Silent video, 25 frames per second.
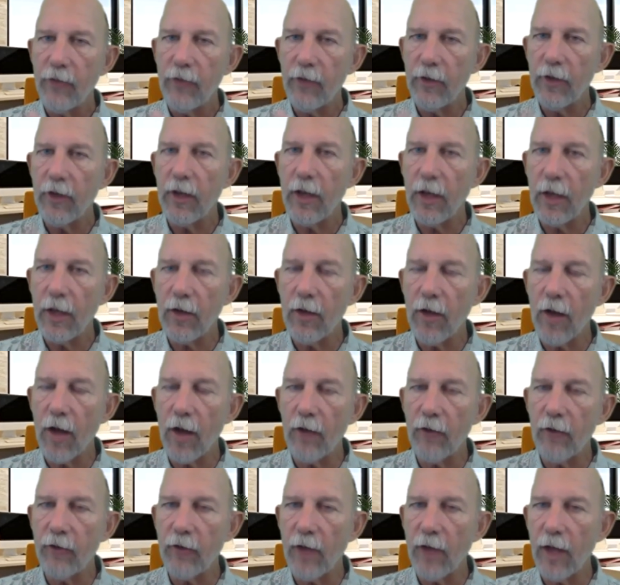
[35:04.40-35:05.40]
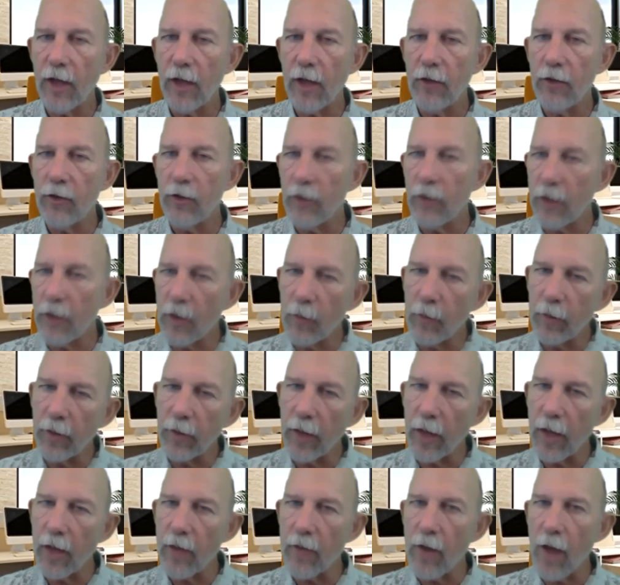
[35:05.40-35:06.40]
getting nauseated, you need to
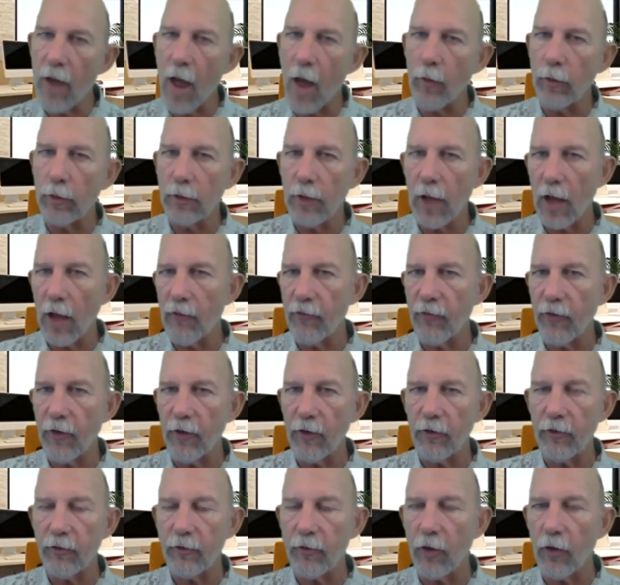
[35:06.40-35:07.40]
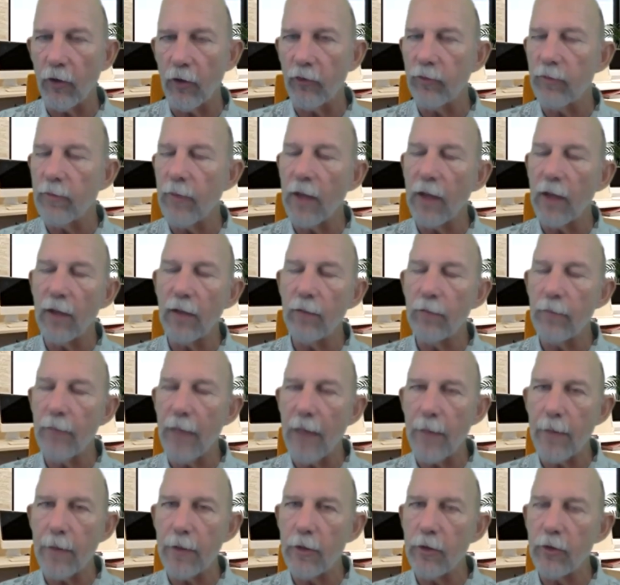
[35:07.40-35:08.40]
play around with that first dose.
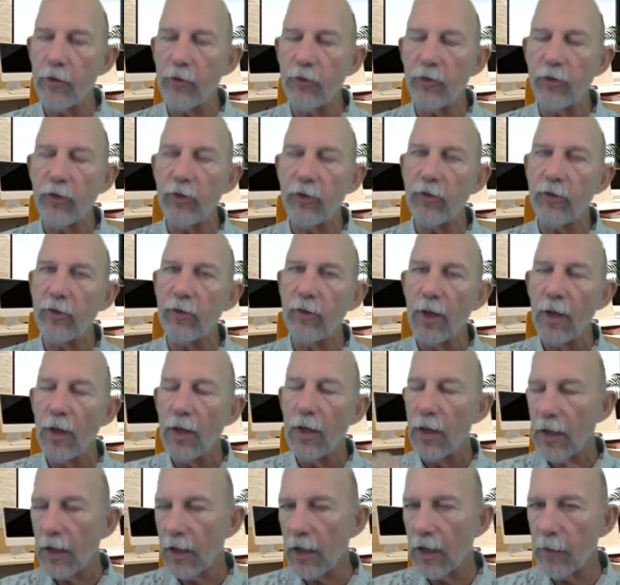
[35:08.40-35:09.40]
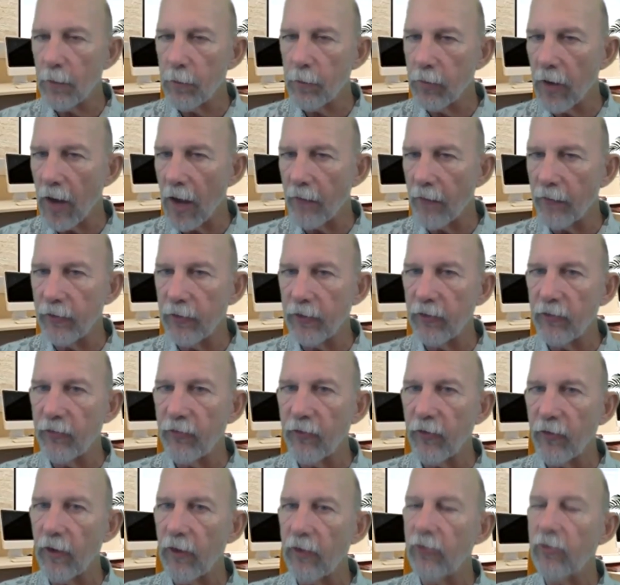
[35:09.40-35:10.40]
Maybe you should eat breakfast
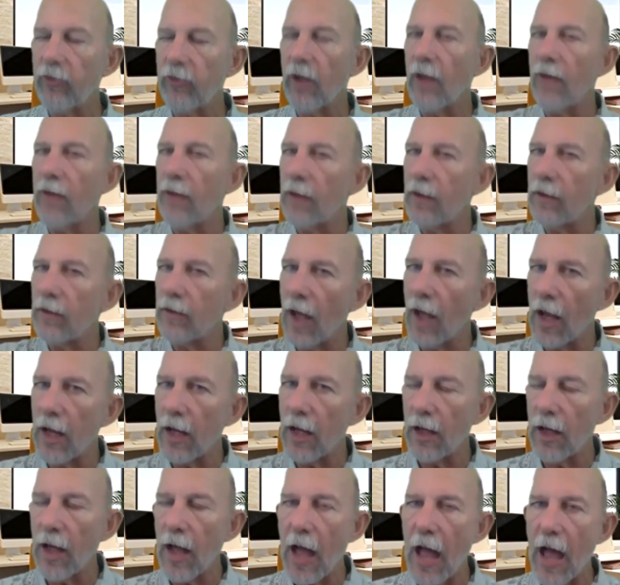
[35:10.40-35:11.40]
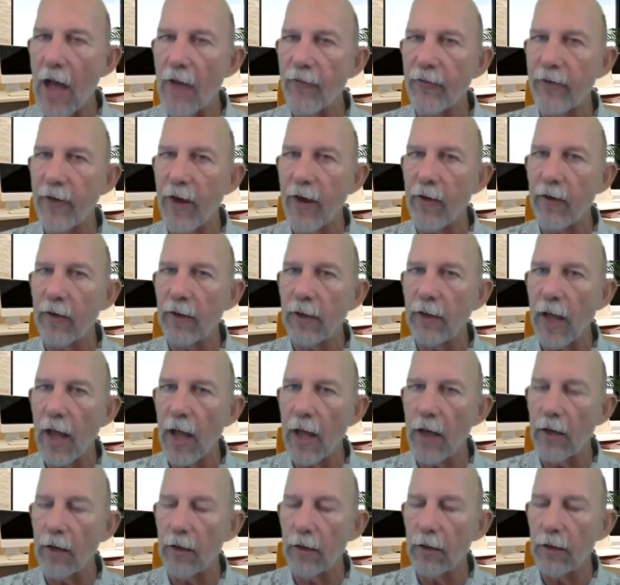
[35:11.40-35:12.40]
first and then take it a half hour
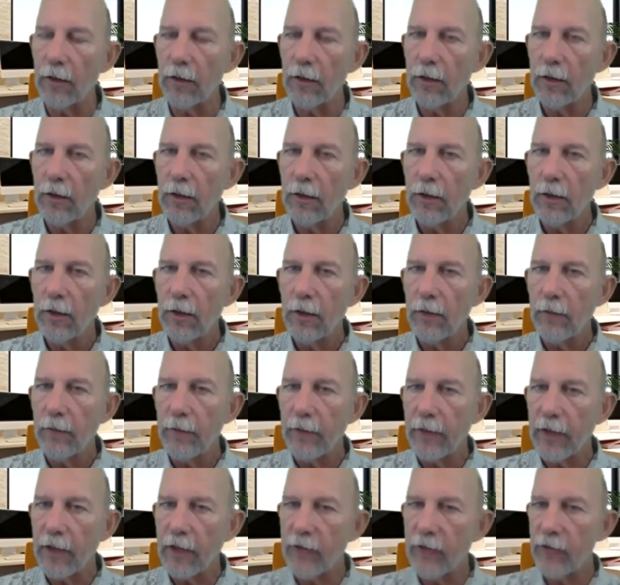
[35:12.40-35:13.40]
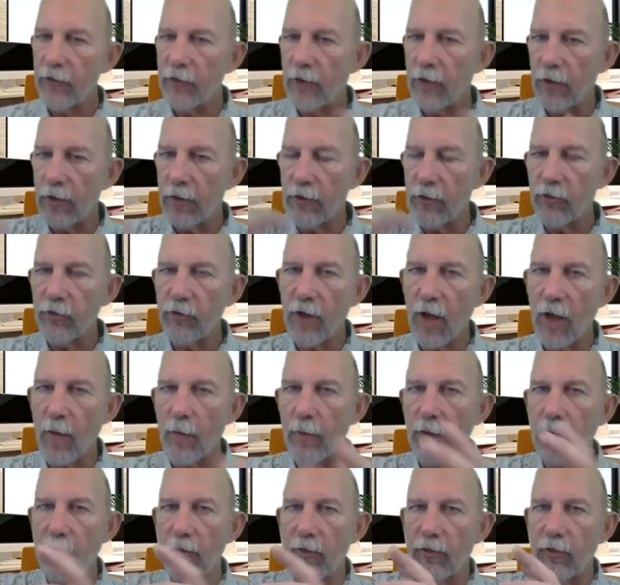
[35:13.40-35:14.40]
later, because your
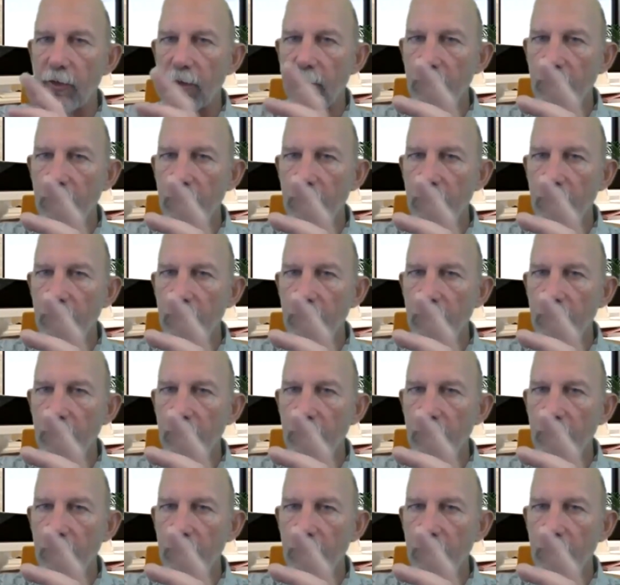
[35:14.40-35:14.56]
stomach is